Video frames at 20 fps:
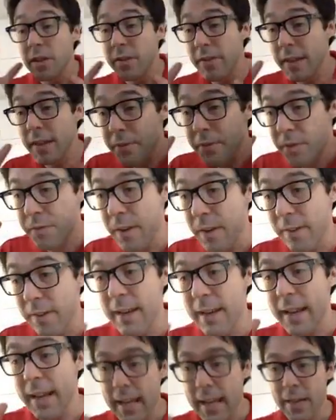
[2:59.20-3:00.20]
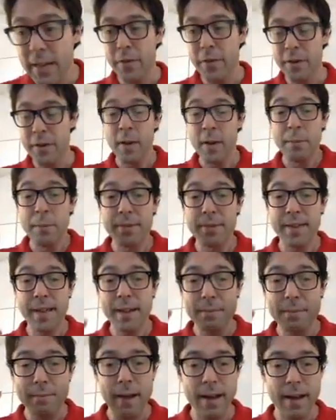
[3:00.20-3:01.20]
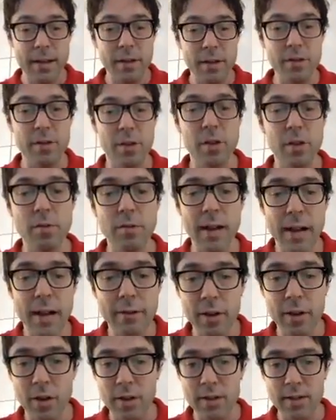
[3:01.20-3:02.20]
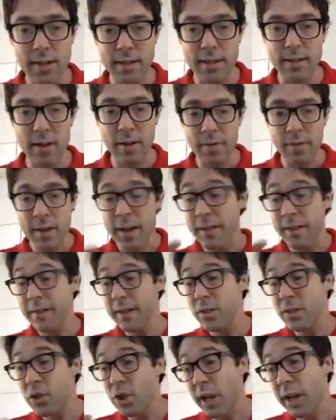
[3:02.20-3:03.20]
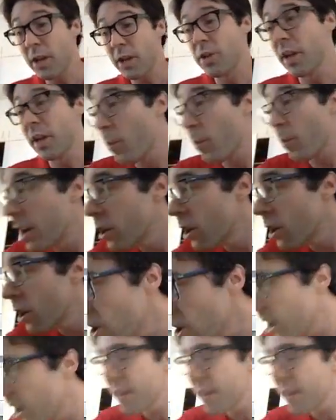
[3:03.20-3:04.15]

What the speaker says: of it, it was very even, but then Man U's Herrera got sent off, and this changed it. And we're going to look